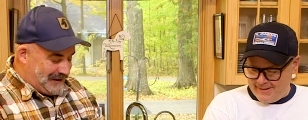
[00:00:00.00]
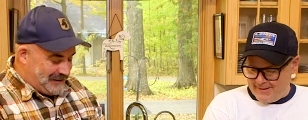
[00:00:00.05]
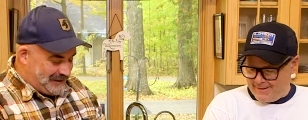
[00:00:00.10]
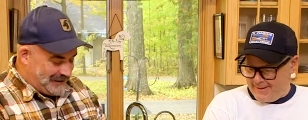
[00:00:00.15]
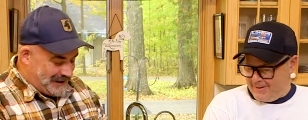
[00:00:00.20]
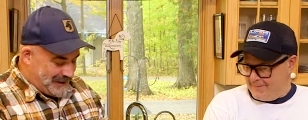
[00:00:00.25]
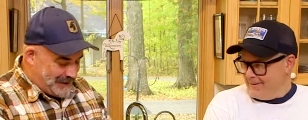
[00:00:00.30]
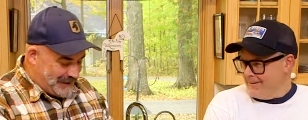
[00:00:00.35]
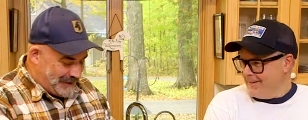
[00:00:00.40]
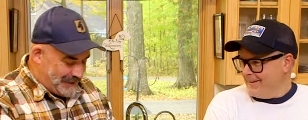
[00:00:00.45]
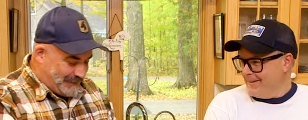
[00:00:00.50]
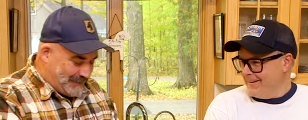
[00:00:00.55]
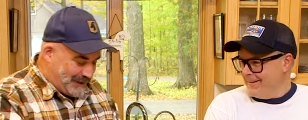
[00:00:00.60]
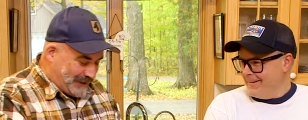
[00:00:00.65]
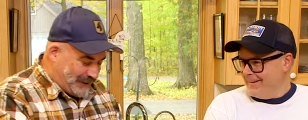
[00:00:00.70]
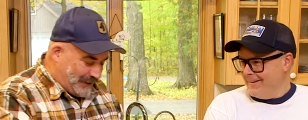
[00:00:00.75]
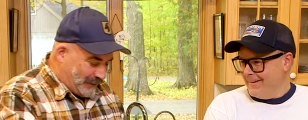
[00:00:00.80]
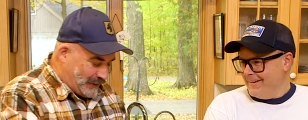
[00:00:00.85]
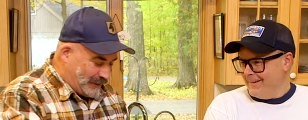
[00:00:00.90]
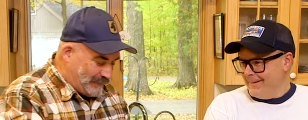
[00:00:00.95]
Speaker 1: I shared it
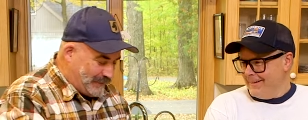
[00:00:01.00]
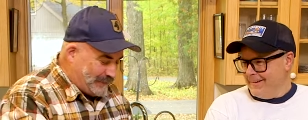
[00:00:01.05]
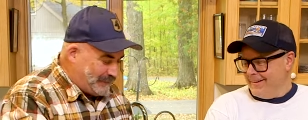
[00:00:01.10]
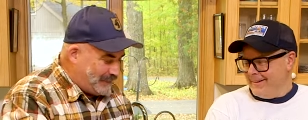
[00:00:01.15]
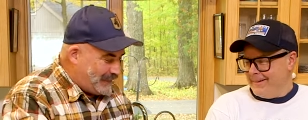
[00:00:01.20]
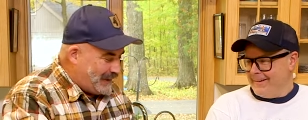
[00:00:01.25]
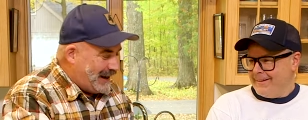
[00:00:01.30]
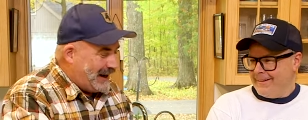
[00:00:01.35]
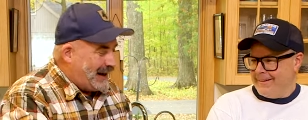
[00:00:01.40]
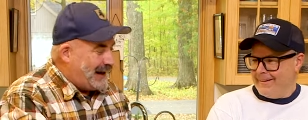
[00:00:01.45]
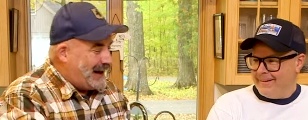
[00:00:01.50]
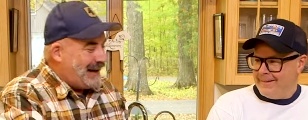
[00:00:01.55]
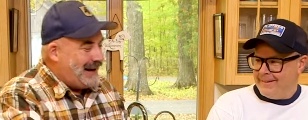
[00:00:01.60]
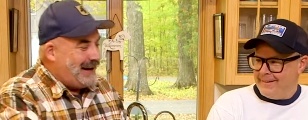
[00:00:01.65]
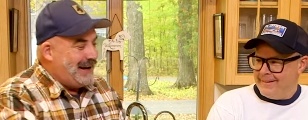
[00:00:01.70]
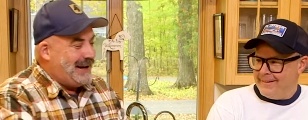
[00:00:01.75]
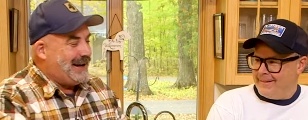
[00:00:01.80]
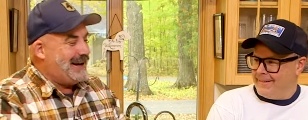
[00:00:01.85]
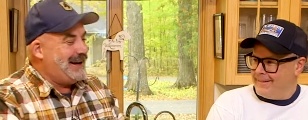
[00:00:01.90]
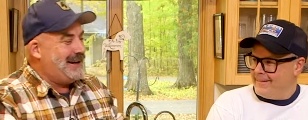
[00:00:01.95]
with Norbert
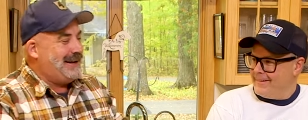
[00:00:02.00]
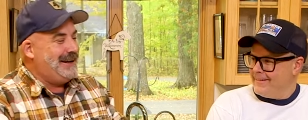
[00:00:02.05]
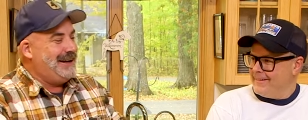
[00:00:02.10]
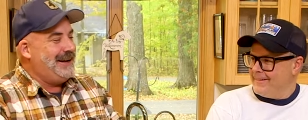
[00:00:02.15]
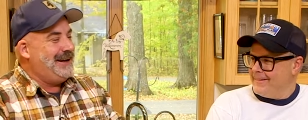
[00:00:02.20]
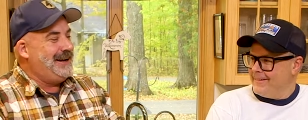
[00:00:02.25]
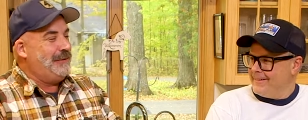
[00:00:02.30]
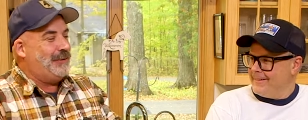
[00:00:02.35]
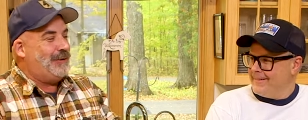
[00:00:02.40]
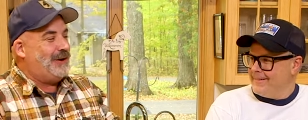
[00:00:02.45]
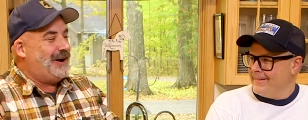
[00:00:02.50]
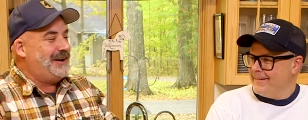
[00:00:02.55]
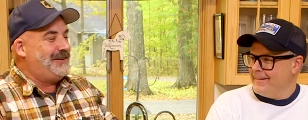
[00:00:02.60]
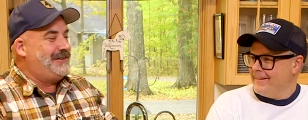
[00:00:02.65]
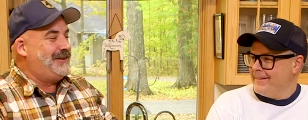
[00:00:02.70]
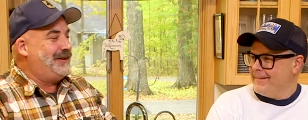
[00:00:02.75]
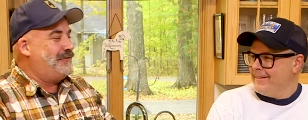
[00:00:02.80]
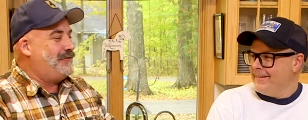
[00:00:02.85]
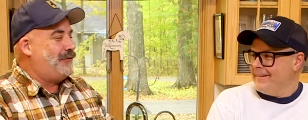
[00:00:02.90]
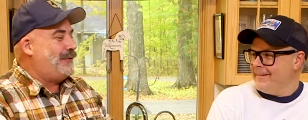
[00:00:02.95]
Bly, and he
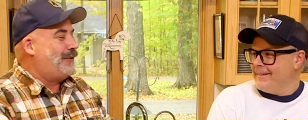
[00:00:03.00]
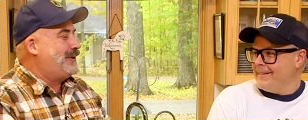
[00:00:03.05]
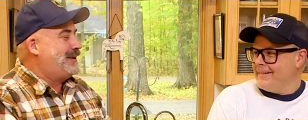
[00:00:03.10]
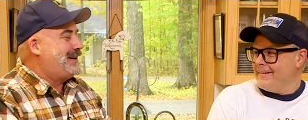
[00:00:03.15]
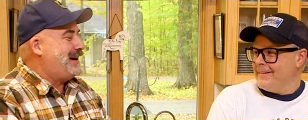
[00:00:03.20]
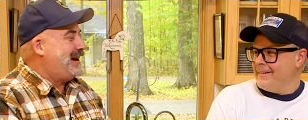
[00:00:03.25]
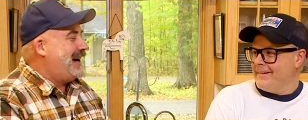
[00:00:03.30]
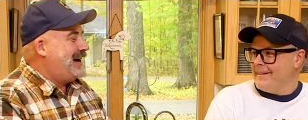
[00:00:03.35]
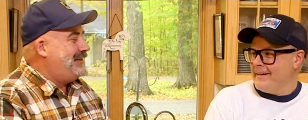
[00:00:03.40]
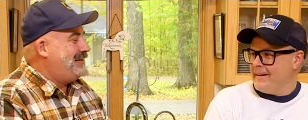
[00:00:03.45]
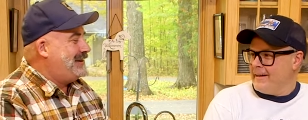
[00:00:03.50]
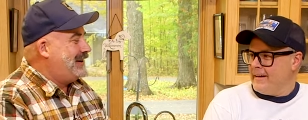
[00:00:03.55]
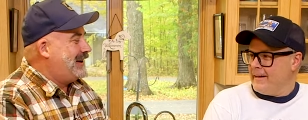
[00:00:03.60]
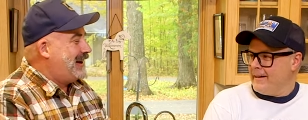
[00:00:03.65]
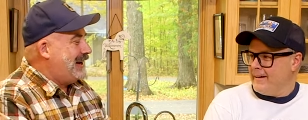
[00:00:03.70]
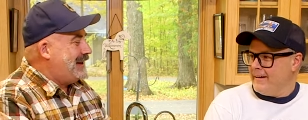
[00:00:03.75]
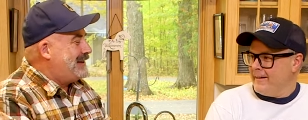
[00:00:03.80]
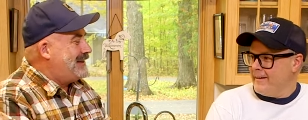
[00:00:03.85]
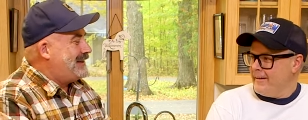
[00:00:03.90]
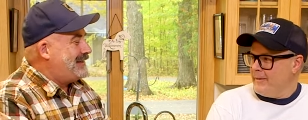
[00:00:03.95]
watched it four times. He liked